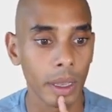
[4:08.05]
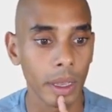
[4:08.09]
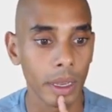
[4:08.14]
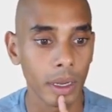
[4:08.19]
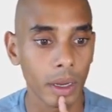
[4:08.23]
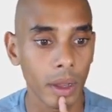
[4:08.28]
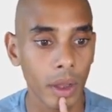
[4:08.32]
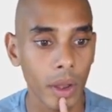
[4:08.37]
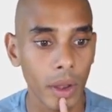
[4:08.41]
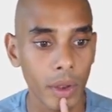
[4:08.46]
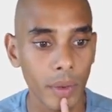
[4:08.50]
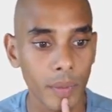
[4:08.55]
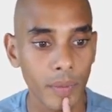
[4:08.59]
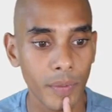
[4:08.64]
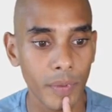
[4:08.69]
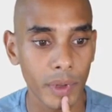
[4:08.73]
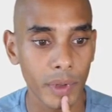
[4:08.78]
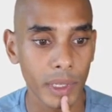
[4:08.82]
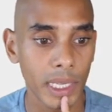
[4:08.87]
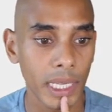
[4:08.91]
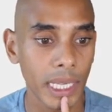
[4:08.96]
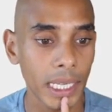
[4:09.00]
And
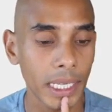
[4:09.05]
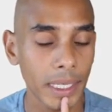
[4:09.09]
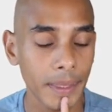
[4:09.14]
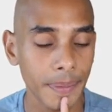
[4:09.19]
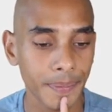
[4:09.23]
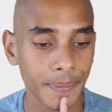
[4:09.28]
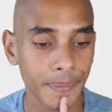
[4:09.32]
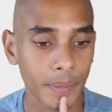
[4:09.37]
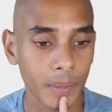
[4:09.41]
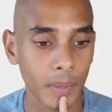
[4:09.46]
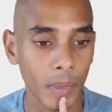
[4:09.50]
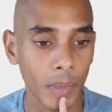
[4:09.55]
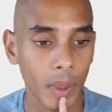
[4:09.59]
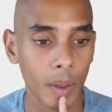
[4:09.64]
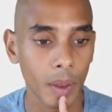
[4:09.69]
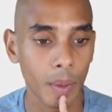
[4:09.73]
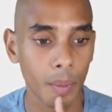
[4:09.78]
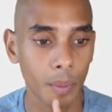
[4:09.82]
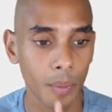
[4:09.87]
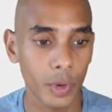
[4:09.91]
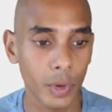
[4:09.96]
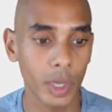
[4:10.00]
hopefully,
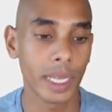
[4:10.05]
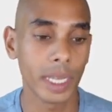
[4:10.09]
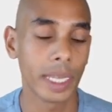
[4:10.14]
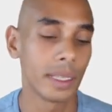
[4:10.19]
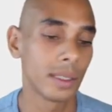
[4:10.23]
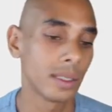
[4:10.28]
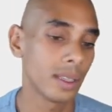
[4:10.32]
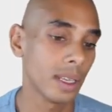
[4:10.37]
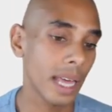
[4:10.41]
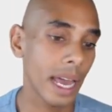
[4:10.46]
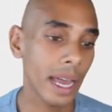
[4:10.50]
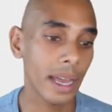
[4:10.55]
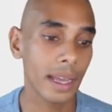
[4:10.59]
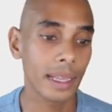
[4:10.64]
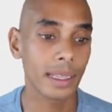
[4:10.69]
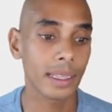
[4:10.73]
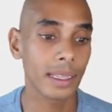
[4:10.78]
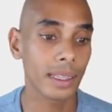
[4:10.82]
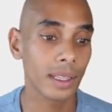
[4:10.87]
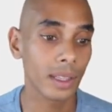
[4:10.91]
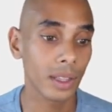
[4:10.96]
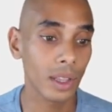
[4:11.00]
Brilliant. So
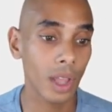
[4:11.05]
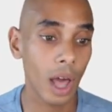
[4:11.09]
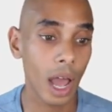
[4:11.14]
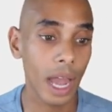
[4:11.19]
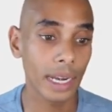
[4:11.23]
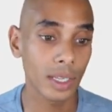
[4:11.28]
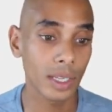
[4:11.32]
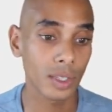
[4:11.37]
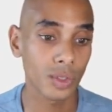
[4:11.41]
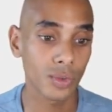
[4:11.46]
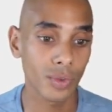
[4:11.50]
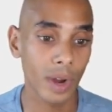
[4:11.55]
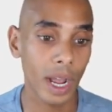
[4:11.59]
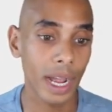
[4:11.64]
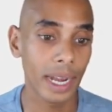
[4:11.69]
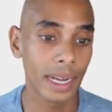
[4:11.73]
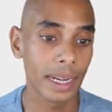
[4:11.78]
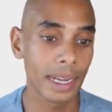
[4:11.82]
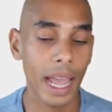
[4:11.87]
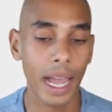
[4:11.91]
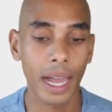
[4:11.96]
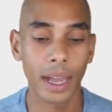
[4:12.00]
that line has
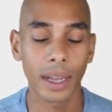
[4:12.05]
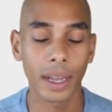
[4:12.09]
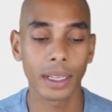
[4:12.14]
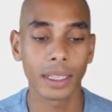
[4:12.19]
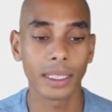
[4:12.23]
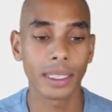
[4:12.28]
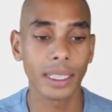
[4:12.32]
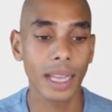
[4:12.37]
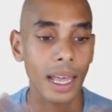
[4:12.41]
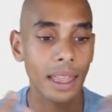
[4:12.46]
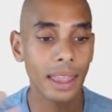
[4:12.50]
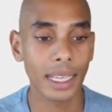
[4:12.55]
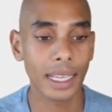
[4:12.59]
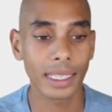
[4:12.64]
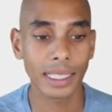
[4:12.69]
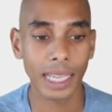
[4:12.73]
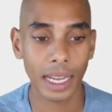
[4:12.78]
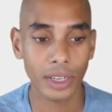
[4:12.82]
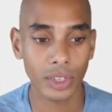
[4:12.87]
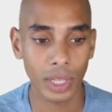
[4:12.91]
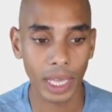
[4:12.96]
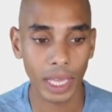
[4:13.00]
run. Now, nothing's
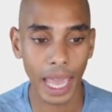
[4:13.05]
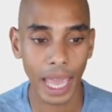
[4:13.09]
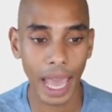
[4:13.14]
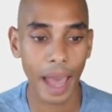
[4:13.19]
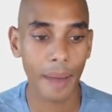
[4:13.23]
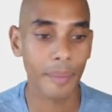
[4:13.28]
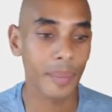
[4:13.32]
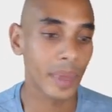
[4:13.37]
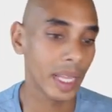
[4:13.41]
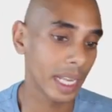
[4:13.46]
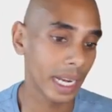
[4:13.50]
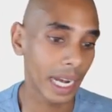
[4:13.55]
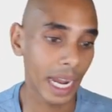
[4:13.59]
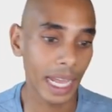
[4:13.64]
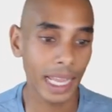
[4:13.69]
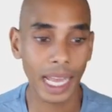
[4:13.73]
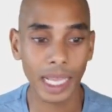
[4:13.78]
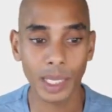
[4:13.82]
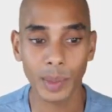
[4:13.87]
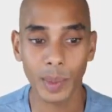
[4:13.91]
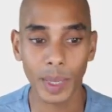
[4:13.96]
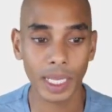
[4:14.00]
actually happened,
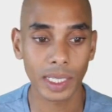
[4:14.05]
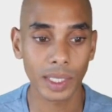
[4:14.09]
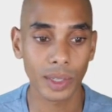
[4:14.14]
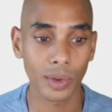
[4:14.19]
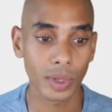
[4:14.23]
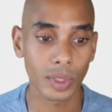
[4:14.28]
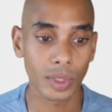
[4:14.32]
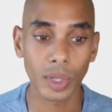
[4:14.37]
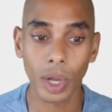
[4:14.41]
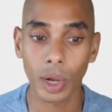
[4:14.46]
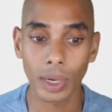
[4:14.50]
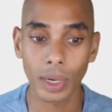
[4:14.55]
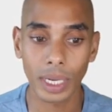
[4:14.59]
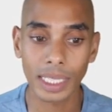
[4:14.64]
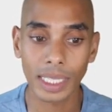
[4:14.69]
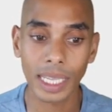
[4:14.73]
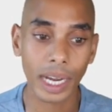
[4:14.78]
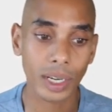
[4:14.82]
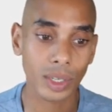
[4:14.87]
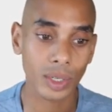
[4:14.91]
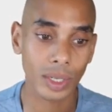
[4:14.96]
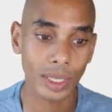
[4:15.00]
and that's because the result
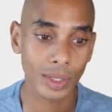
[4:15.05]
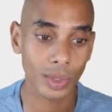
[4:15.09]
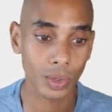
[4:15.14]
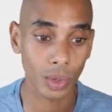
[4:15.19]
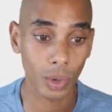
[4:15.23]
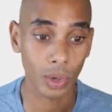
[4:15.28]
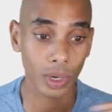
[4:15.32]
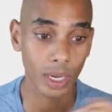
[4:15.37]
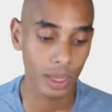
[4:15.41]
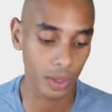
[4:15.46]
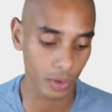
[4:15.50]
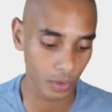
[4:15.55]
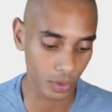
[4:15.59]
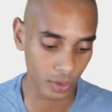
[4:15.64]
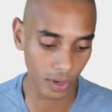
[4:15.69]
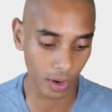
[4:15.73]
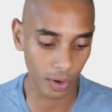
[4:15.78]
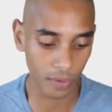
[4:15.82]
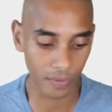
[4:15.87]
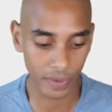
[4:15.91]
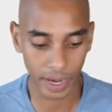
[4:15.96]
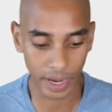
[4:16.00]
is actually stored in the
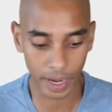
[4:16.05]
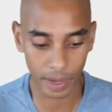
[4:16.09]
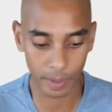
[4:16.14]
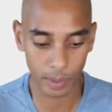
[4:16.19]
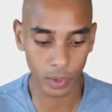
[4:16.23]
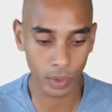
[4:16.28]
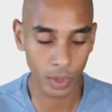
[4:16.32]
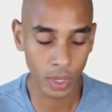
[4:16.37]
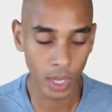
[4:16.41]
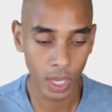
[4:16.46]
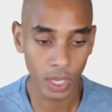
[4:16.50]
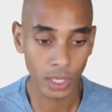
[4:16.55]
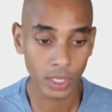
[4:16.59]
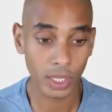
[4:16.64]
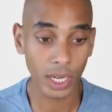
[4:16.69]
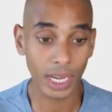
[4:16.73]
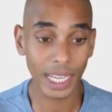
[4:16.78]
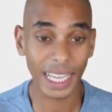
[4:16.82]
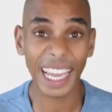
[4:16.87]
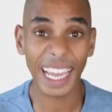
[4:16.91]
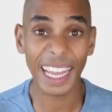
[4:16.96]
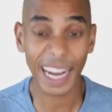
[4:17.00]
result variable. So
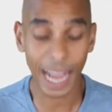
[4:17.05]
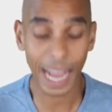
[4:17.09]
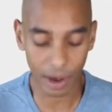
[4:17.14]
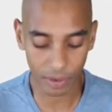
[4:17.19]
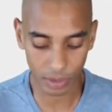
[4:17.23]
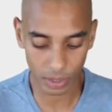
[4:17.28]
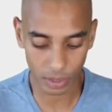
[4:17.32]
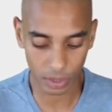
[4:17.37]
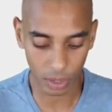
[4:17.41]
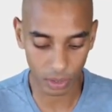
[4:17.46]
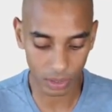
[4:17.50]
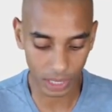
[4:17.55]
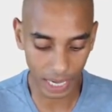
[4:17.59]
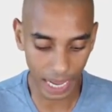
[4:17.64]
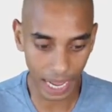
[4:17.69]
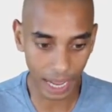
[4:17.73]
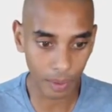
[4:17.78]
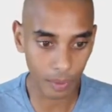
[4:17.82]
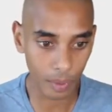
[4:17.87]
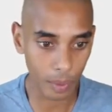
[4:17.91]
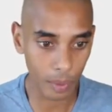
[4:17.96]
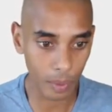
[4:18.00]
to get our result
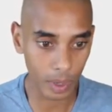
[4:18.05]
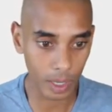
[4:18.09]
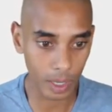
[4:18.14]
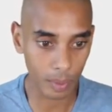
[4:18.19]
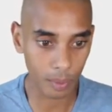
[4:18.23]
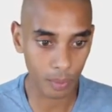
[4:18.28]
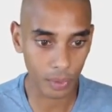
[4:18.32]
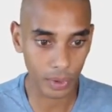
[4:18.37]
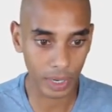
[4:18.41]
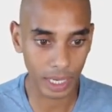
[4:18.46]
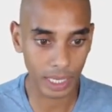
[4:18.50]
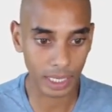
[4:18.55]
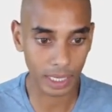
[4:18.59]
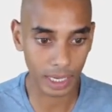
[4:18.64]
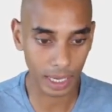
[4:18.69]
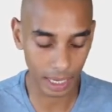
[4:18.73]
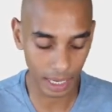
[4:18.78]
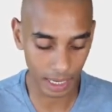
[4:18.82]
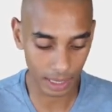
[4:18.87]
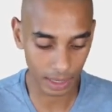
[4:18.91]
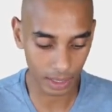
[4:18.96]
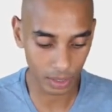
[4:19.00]
out, we want to print
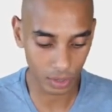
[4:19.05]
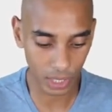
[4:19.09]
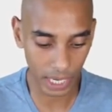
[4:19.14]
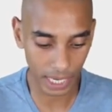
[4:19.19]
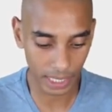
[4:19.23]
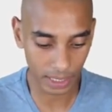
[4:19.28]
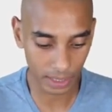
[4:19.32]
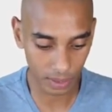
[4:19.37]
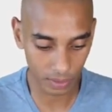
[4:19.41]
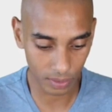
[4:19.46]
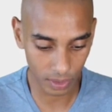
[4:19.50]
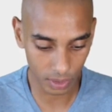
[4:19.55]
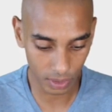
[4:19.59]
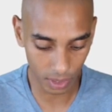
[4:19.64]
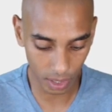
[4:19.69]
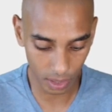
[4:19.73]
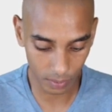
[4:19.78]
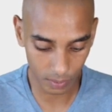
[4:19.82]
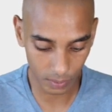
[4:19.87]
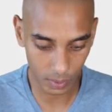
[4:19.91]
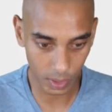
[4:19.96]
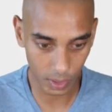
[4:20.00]
the JSON
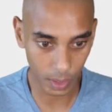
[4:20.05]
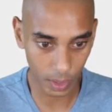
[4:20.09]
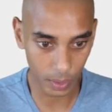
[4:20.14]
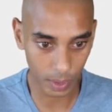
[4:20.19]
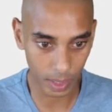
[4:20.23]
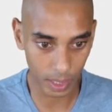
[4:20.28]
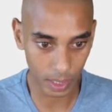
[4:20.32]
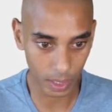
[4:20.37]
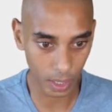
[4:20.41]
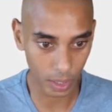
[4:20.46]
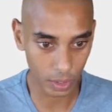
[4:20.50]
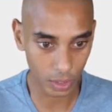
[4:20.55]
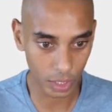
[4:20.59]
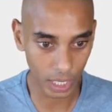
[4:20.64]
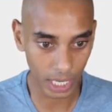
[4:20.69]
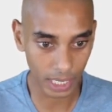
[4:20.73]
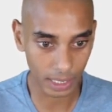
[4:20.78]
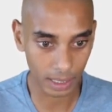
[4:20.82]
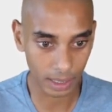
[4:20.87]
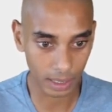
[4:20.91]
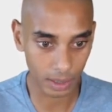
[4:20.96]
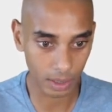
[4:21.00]
result. So we're going to go
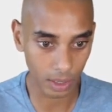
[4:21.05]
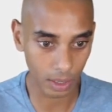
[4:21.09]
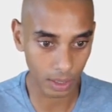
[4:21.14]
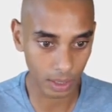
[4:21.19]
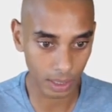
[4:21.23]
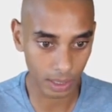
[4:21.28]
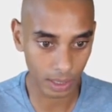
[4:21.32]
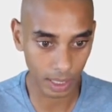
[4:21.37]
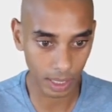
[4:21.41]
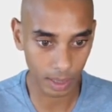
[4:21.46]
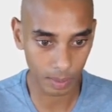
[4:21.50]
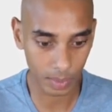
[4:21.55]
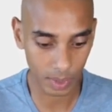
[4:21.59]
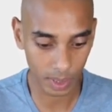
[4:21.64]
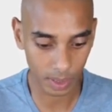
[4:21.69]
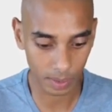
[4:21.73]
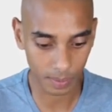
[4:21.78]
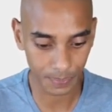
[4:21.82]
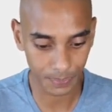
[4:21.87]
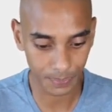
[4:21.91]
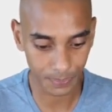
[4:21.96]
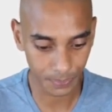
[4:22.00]

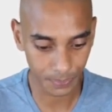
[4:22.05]
json.dumps.